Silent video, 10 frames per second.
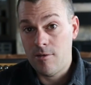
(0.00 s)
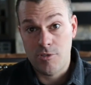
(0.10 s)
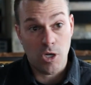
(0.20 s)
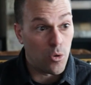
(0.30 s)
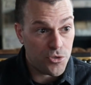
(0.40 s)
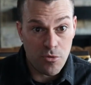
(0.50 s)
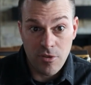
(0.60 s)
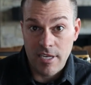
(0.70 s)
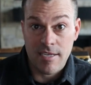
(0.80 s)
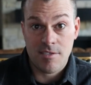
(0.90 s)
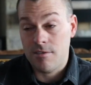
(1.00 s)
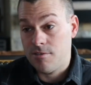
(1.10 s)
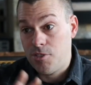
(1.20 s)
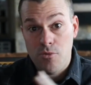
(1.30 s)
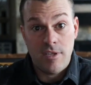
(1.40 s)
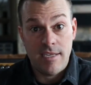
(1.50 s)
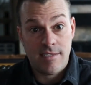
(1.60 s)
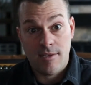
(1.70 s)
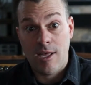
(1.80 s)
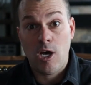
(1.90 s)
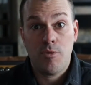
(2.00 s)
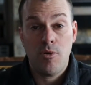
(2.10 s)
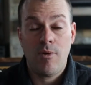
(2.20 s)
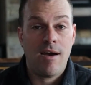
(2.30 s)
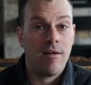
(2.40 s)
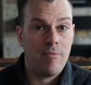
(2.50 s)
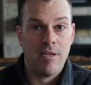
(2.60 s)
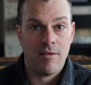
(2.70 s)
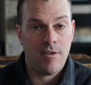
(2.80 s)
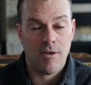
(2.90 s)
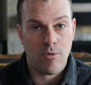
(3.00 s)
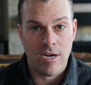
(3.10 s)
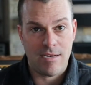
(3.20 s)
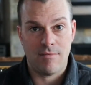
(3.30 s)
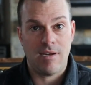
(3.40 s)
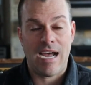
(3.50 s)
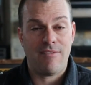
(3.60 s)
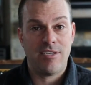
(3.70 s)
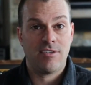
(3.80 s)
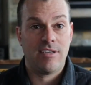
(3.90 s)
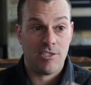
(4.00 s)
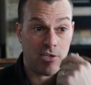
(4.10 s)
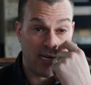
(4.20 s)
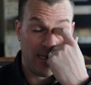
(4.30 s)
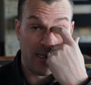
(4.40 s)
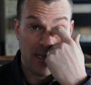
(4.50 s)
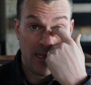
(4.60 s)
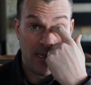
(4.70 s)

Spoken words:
don't do this or do this. It'll help you out. We're not obviously not trying to